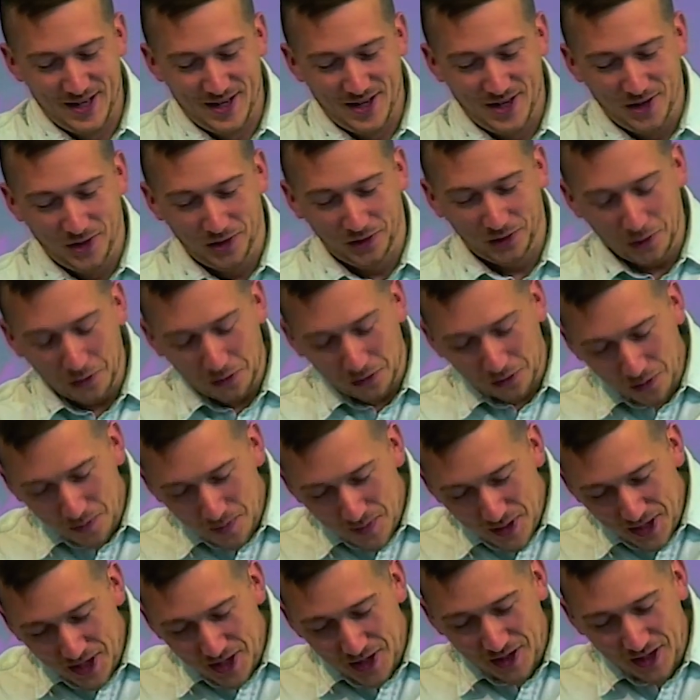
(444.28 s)
Social
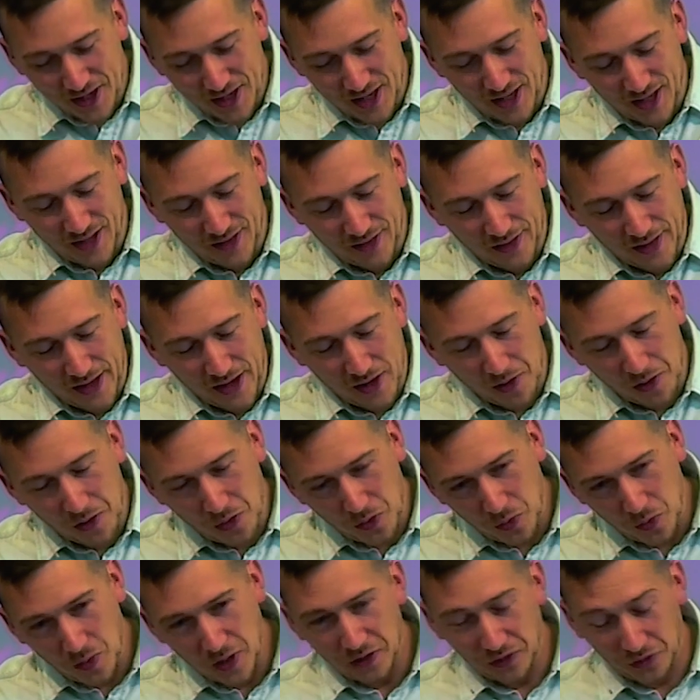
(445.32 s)
media, they are,
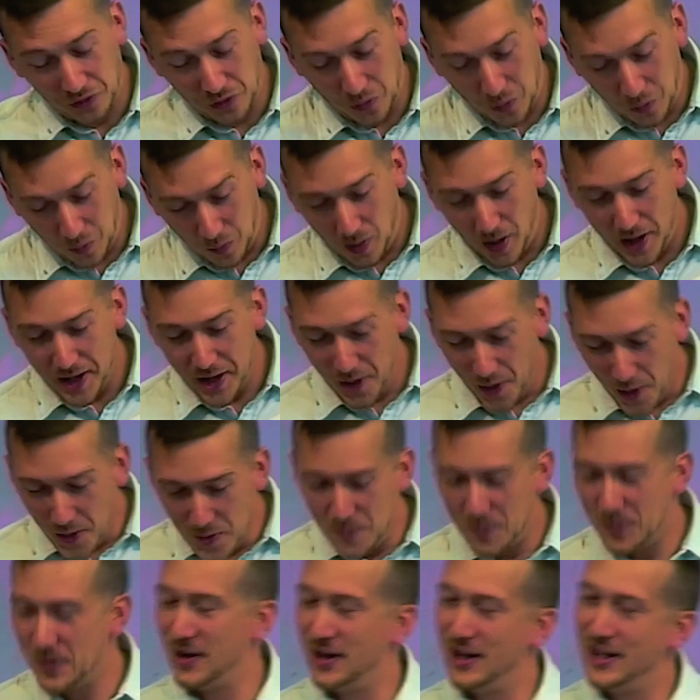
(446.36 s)
it's quite
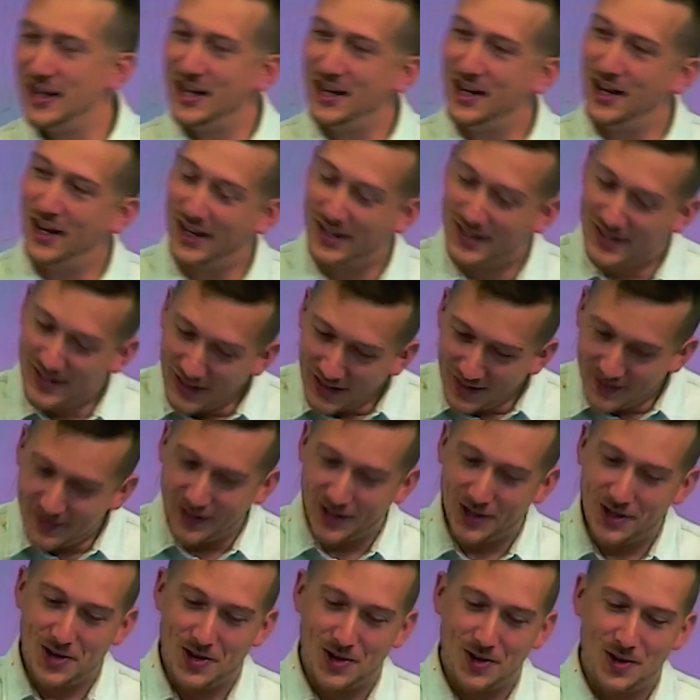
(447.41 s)
openly
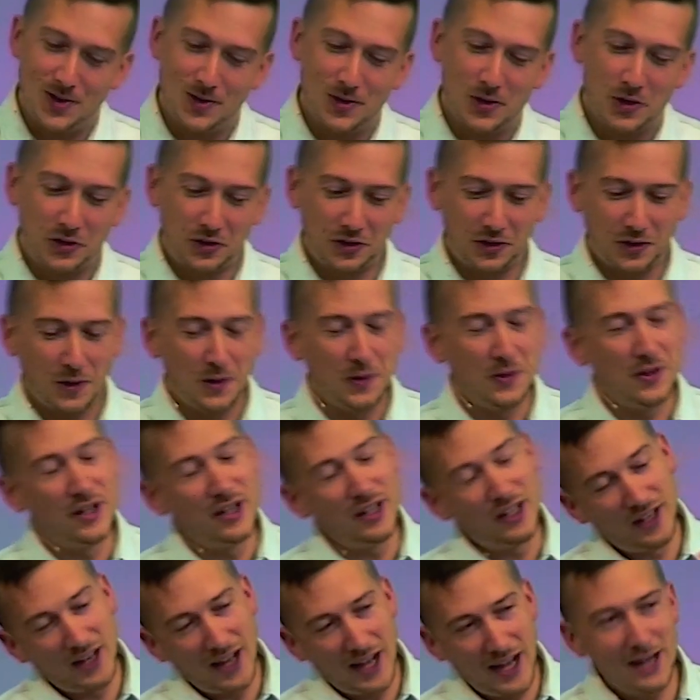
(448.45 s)
addicting you so that it
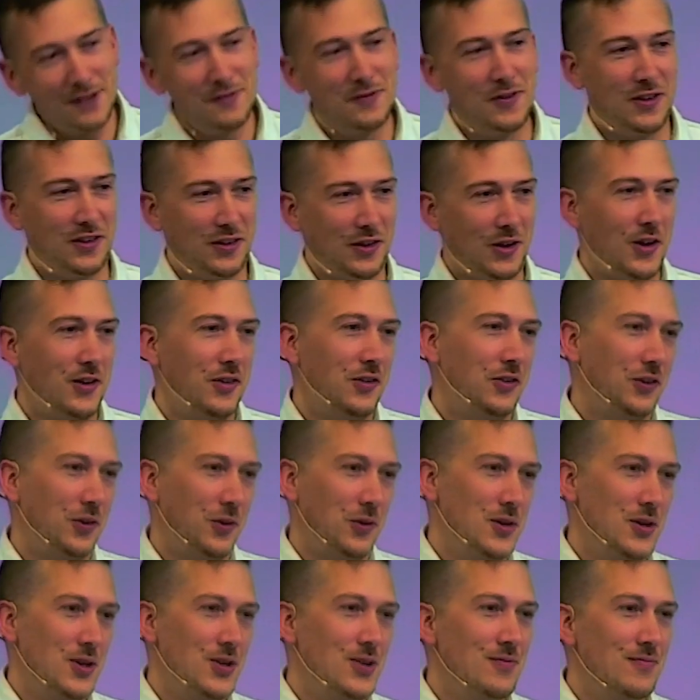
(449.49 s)
can advertise to
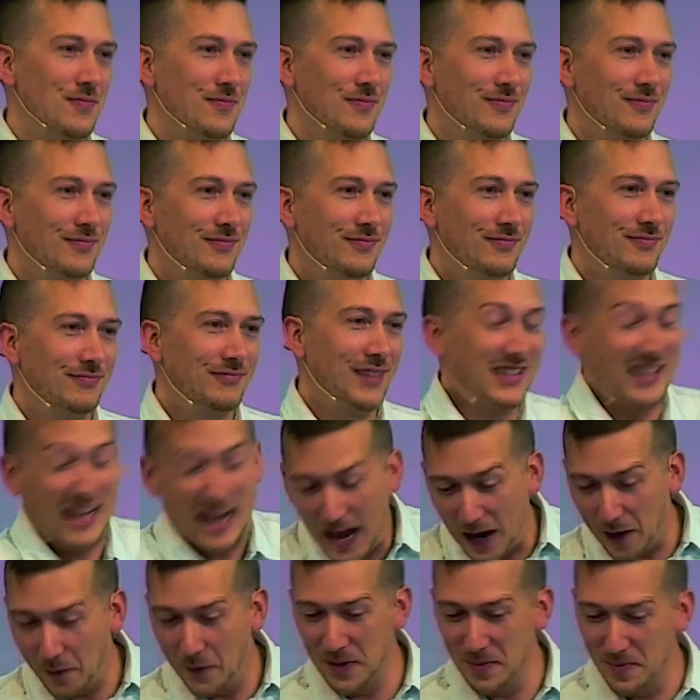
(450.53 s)
you. That's
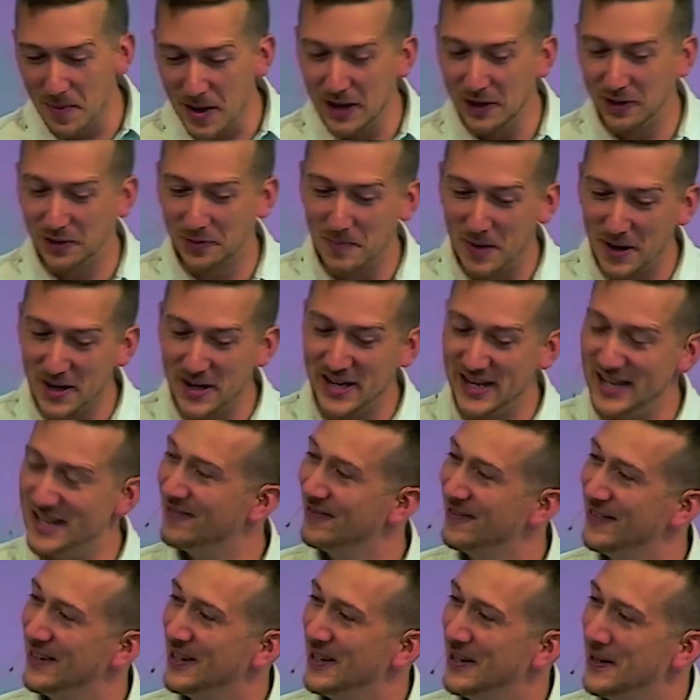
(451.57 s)
how it makes money.
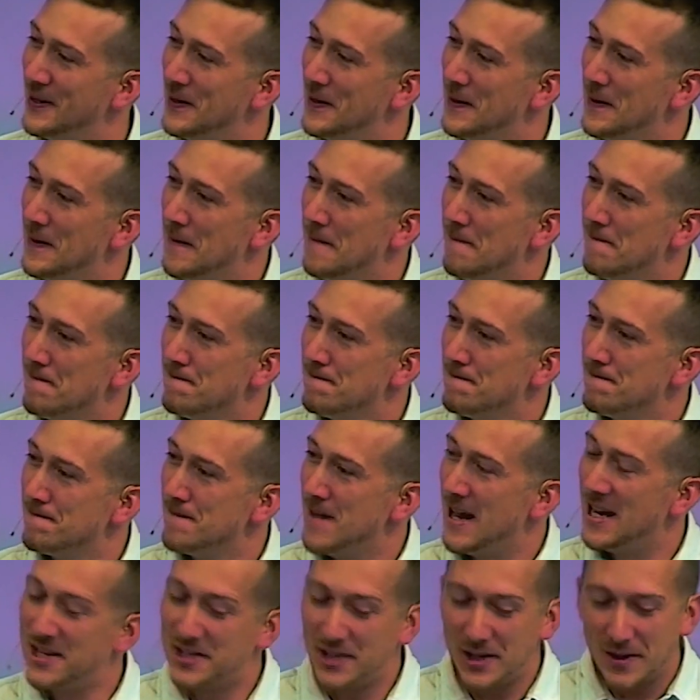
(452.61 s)

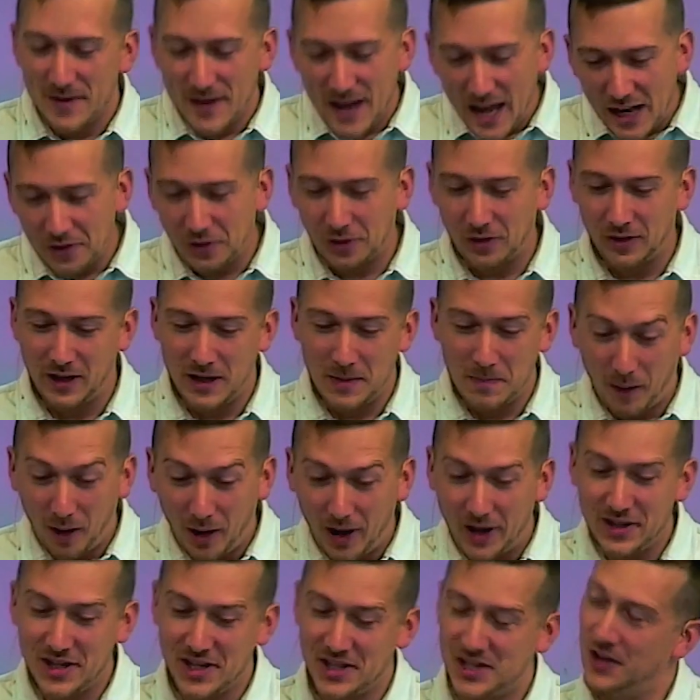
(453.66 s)
And so, naturally,
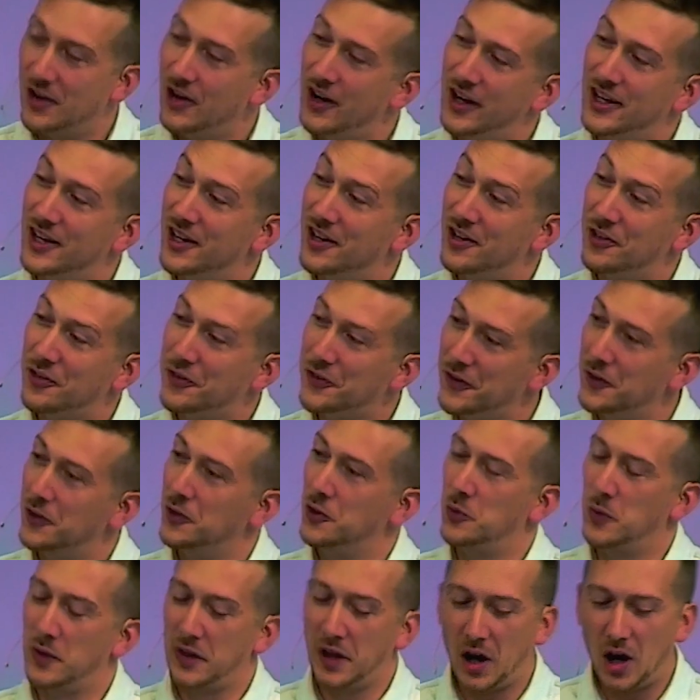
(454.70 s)
by design, it is
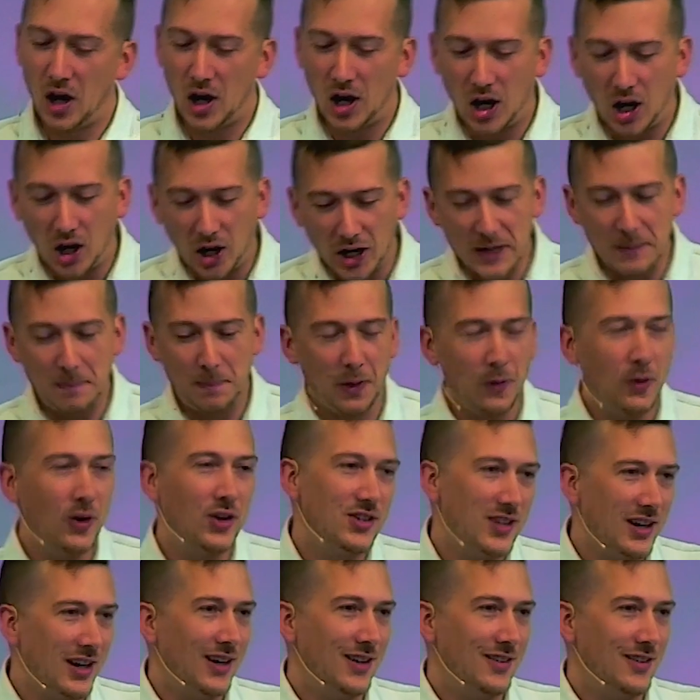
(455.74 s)
filled with hyper
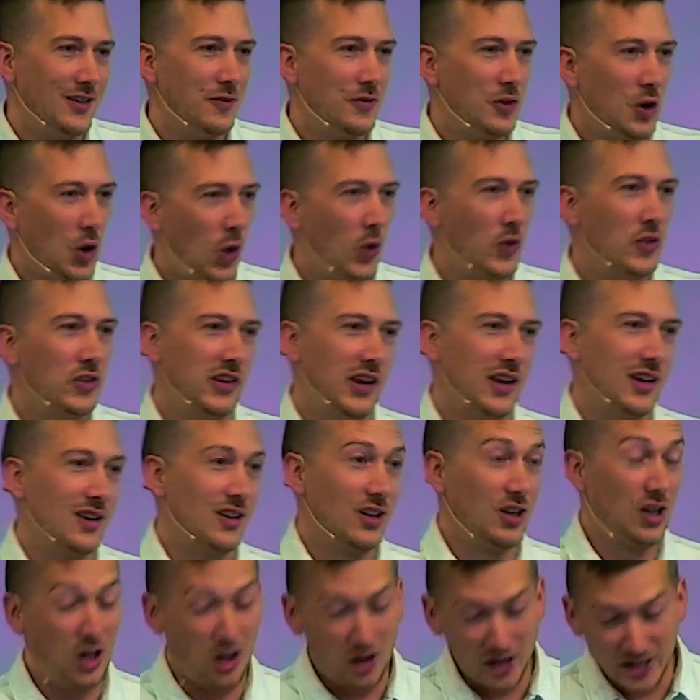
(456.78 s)
addictive
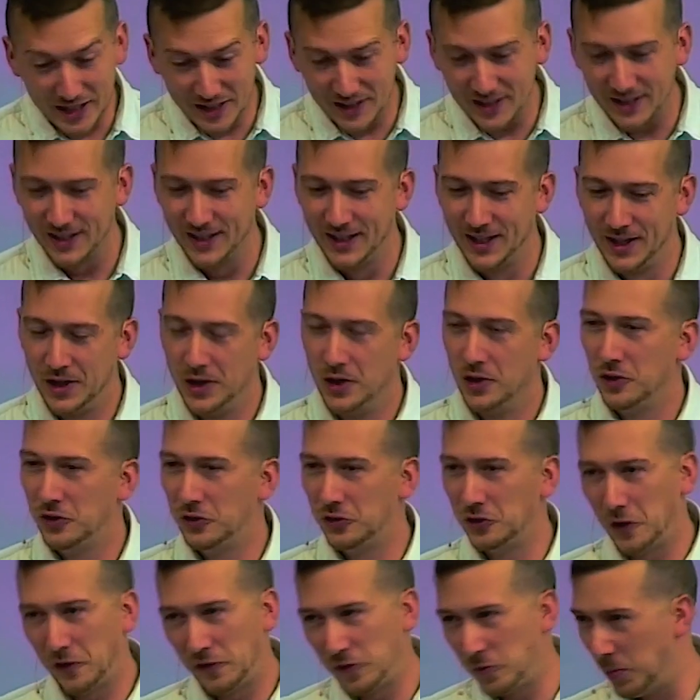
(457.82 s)
content like
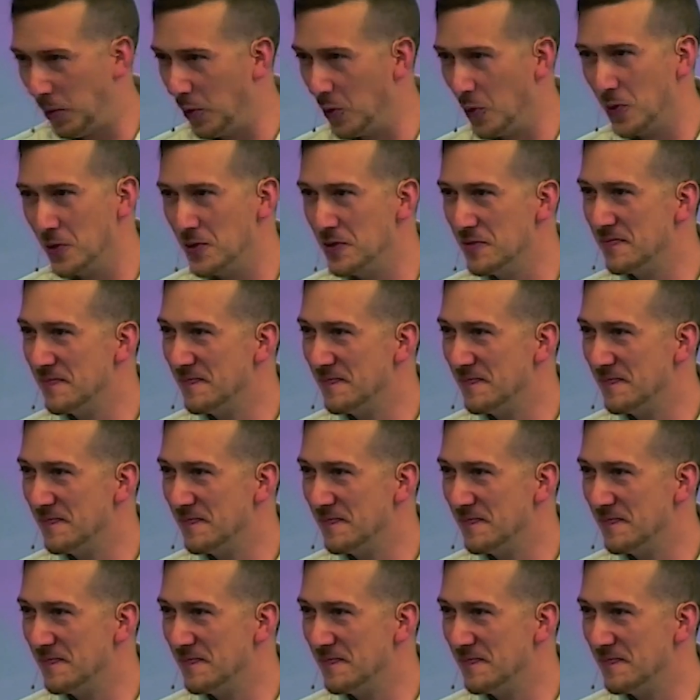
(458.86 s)
soft porn,